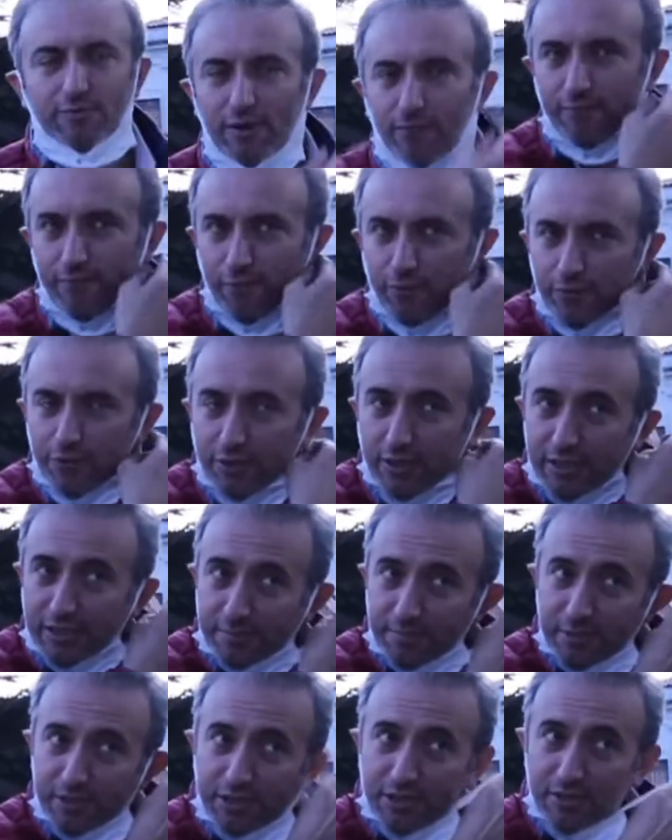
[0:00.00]

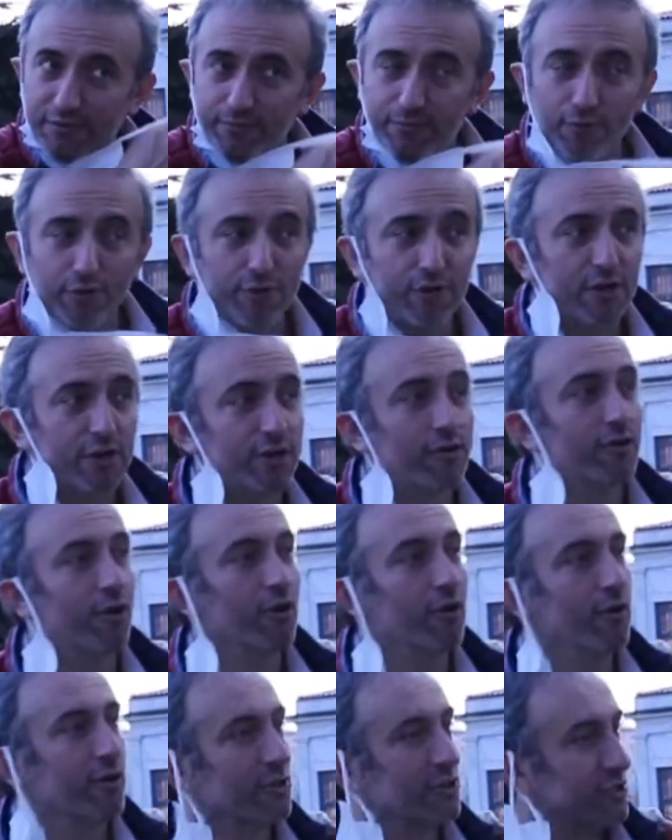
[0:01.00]
Also, there's no
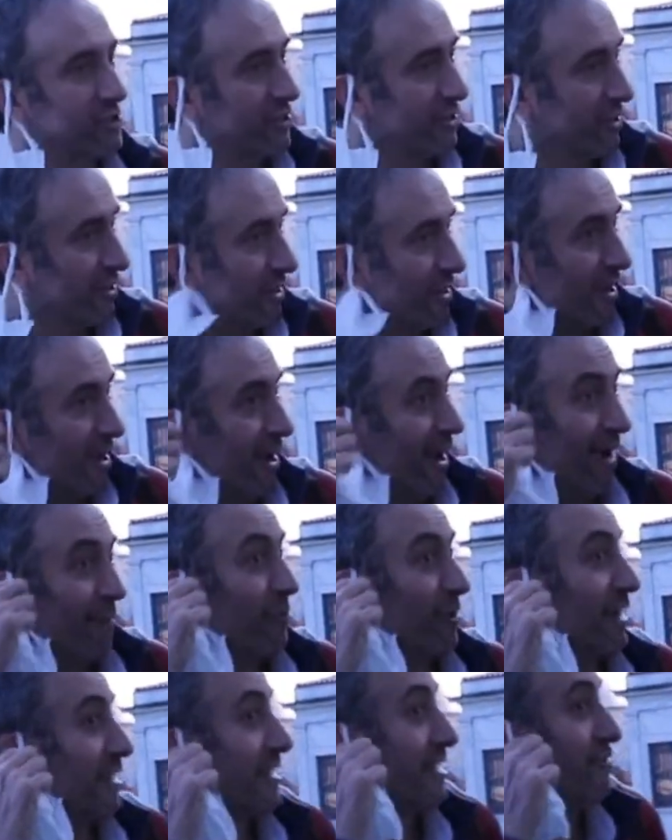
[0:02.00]
waiting around when
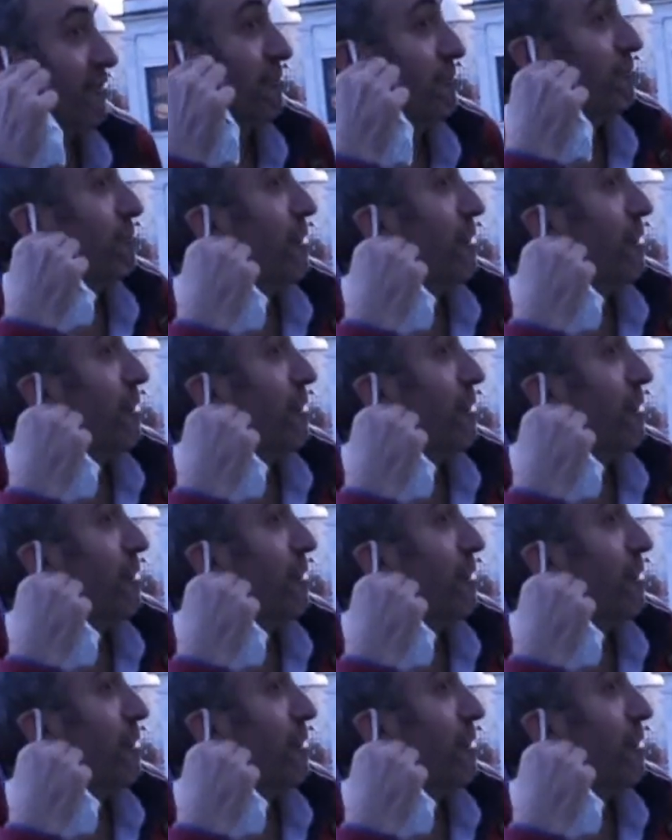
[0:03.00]
you do